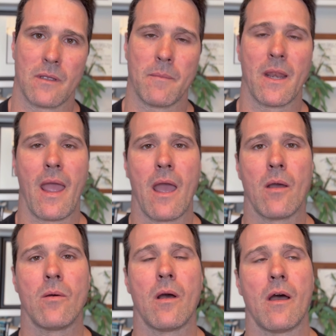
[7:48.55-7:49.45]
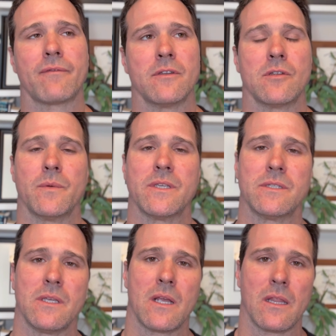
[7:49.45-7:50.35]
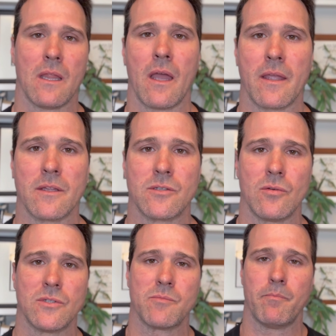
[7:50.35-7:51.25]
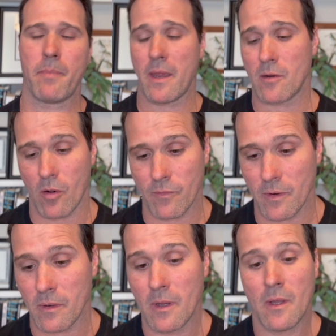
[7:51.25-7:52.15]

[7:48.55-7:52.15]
I mean, how often do we see clients who just bend over